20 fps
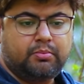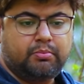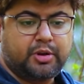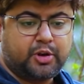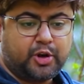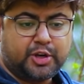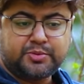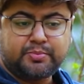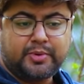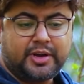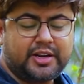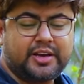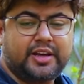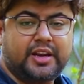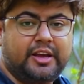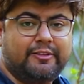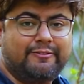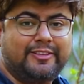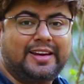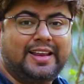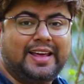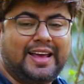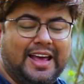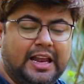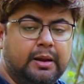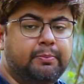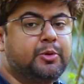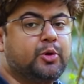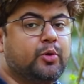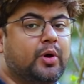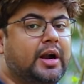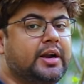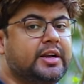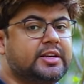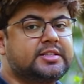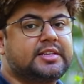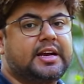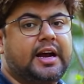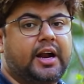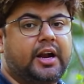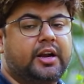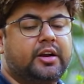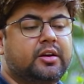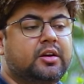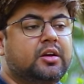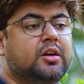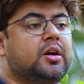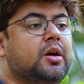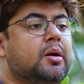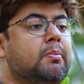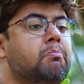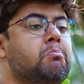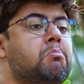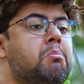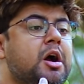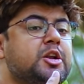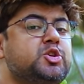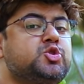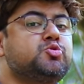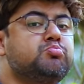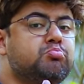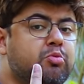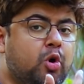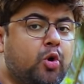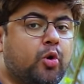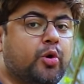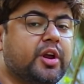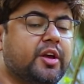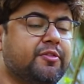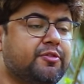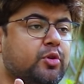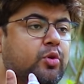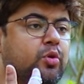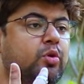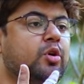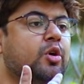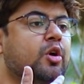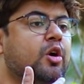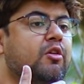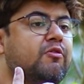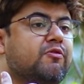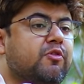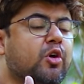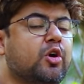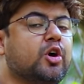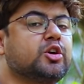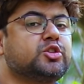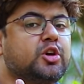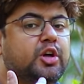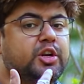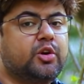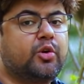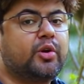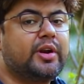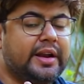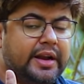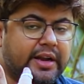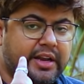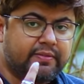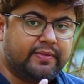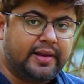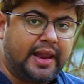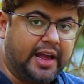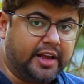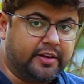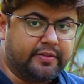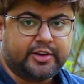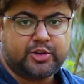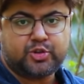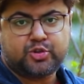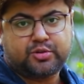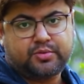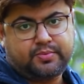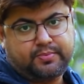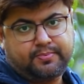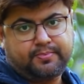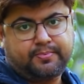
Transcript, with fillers: Because Mercury will help you understand much more if you focus on your native language.